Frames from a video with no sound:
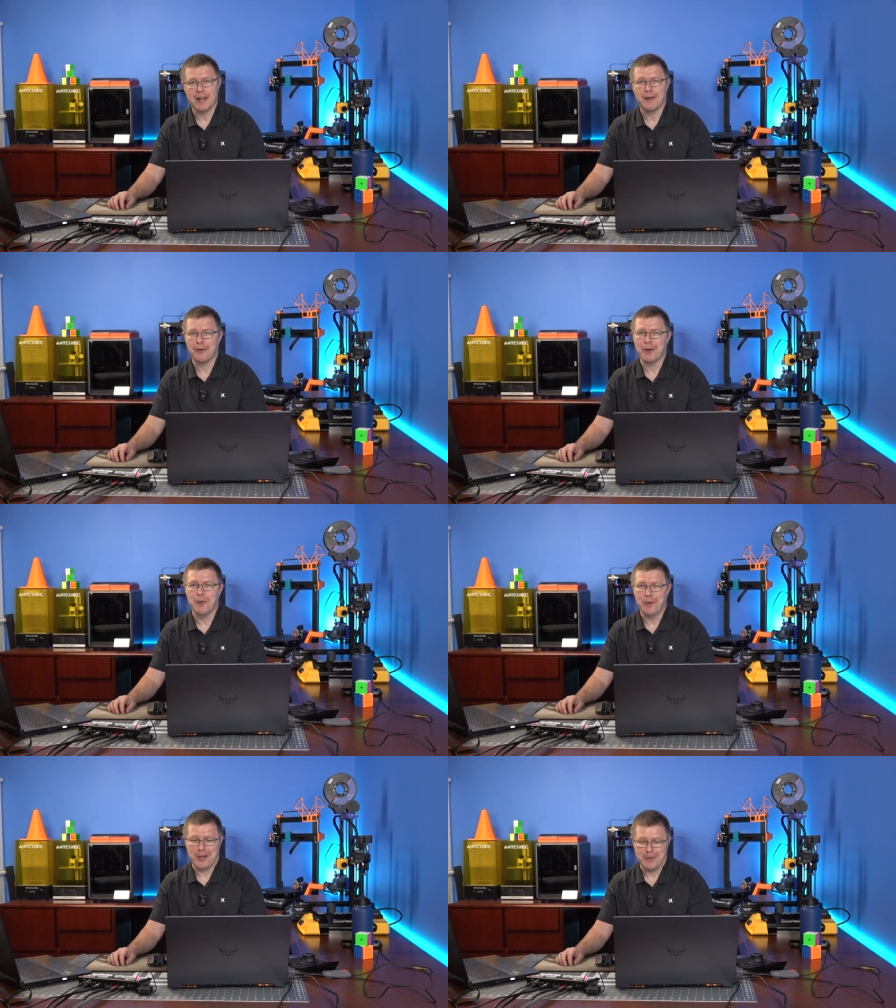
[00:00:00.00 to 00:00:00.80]
I don't know
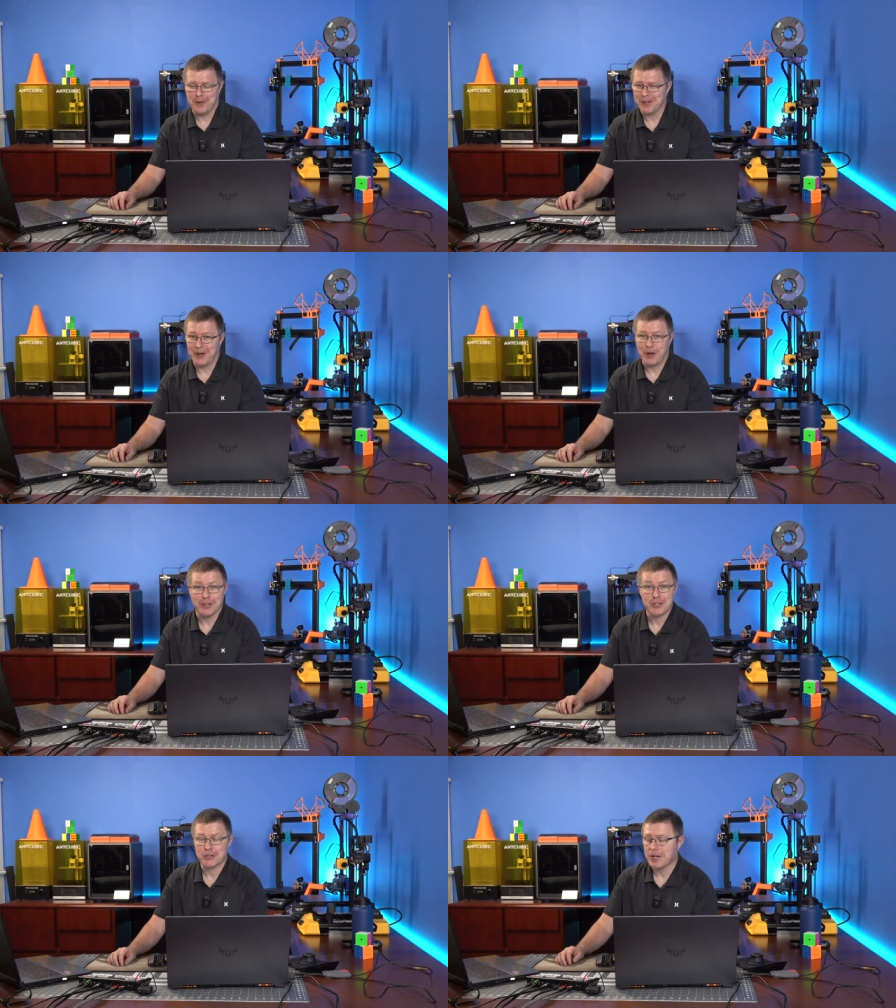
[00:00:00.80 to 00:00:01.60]
what you want to call
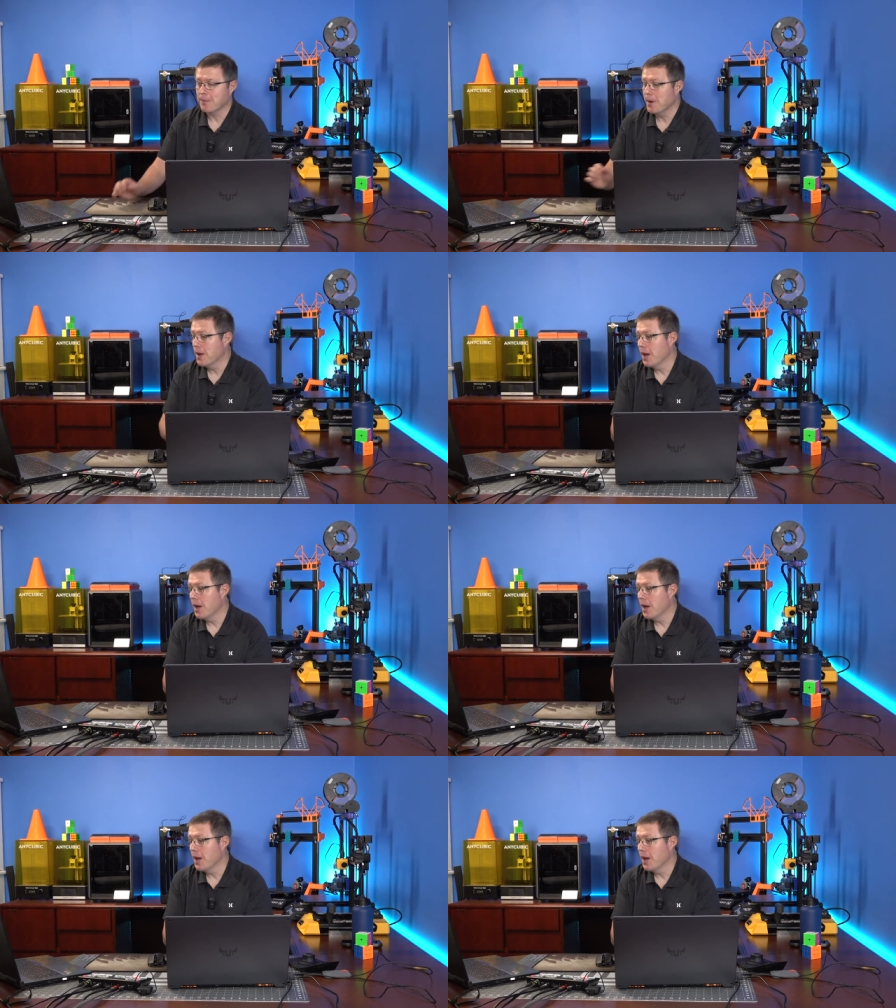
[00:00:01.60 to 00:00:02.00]
it stream,